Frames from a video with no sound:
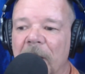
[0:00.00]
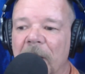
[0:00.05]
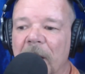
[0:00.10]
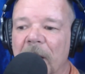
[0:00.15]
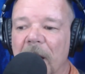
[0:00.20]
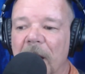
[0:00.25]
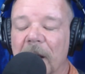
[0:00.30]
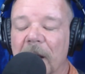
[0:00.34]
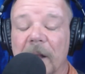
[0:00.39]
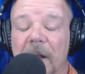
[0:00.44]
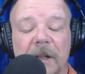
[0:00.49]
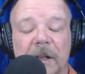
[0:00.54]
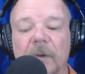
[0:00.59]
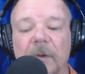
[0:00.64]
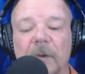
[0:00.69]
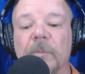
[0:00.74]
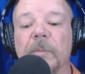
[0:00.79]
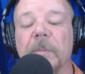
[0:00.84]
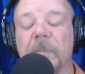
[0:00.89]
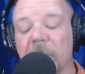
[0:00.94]

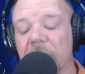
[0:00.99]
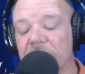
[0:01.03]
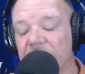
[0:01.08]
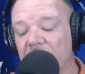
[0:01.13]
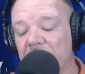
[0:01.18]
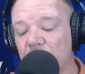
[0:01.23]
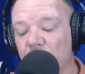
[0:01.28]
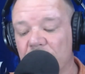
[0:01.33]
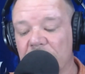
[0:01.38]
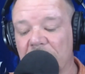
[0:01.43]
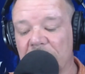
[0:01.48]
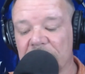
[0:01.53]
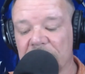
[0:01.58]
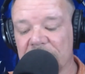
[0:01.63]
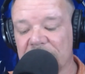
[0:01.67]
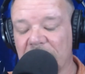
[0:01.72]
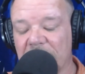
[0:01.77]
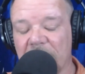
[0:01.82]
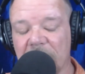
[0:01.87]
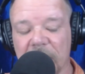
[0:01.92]
But they would
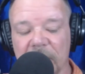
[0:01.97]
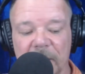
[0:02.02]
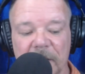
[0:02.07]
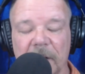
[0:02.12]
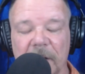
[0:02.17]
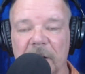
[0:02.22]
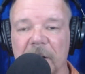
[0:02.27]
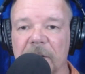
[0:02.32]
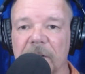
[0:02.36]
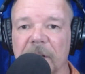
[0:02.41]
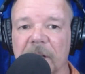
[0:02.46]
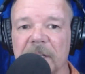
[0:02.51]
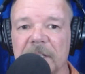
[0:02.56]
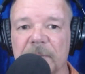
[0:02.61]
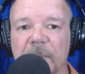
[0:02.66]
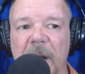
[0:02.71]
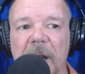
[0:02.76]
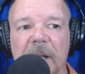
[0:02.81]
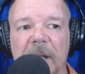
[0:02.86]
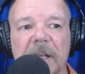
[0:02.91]
understand it. They're
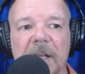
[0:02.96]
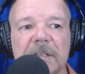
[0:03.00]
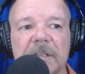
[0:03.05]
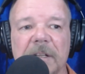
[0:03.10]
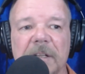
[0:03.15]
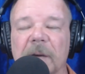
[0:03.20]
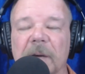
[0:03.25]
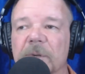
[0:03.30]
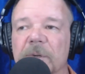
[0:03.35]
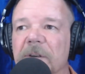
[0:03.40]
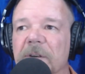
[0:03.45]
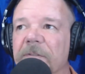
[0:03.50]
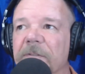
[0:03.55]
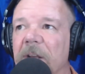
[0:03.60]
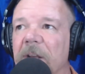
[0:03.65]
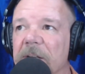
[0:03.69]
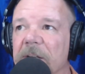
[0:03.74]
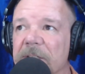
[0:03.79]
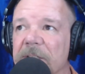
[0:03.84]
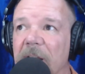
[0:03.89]
smart kids and they would
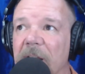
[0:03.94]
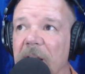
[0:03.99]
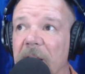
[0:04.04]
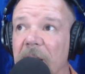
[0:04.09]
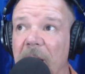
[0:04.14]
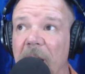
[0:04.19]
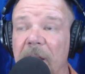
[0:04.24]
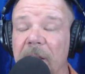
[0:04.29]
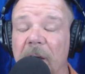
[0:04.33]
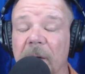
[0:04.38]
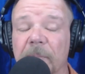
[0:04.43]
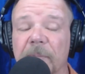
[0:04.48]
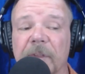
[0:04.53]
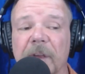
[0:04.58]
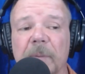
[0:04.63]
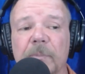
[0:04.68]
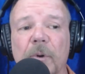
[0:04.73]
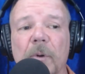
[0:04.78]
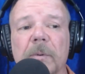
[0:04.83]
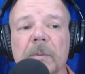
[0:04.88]
definitely understand it. And they
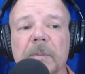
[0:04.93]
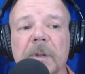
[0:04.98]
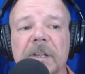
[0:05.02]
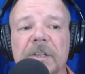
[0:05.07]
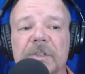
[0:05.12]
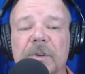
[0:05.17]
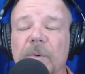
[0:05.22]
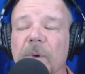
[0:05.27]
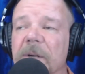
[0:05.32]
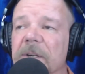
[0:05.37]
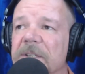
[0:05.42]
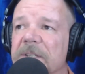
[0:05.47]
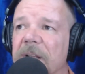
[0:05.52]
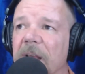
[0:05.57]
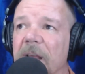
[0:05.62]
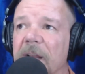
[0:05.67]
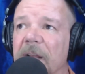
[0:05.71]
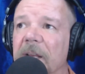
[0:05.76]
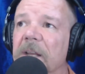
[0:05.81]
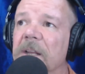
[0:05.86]
probably do
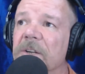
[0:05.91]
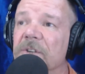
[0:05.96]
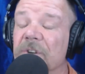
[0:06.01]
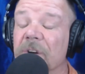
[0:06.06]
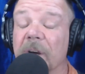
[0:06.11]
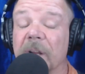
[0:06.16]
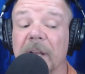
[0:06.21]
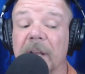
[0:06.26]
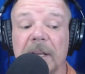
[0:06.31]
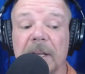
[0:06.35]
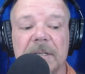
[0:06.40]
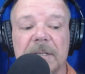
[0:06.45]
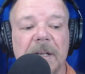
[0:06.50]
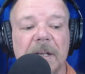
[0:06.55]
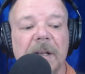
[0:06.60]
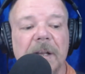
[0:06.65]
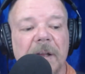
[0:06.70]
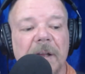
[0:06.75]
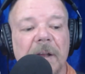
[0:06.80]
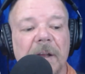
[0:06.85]
understand it in Chinese.
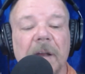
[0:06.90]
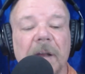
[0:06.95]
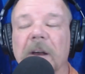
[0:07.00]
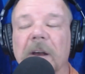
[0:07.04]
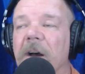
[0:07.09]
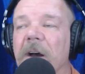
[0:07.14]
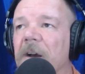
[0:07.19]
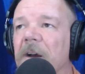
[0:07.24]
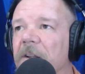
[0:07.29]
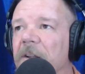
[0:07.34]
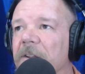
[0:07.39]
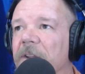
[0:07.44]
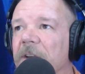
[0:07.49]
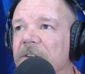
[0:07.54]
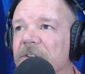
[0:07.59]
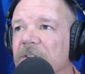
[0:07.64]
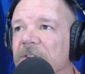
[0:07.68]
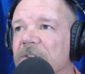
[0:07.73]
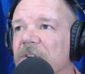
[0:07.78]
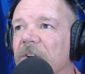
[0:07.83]
They
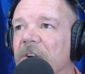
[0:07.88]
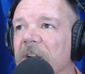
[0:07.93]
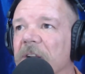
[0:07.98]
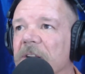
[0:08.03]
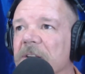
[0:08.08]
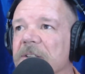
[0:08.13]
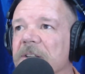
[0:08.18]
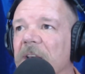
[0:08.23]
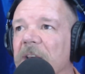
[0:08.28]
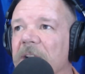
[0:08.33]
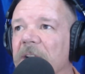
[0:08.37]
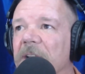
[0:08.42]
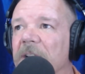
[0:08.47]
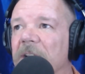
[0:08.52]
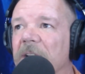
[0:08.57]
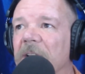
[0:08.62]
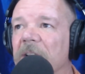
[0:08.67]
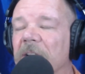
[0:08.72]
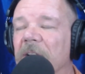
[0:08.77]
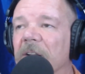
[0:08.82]
just don't understand it
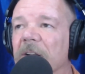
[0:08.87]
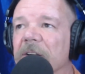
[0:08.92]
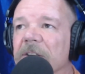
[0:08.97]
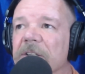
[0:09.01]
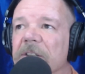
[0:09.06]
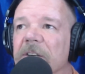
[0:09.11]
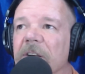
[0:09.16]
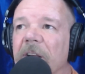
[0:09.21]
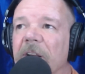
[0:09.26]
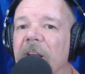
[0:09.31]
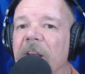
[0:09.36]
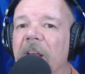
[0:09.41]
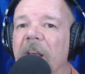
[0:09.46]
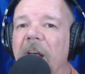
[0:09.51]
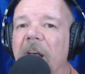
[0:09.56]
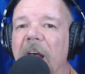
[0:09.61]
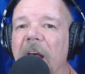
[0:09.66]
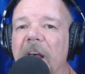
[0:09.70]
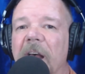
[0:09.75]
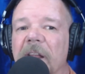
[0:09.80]
in English.
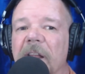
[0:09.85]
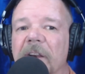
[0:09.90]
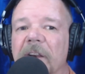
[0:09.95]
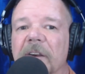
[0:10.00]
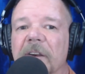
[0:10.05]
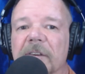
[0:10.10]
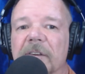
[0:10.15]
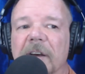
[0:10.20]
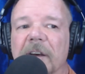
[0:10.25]
And,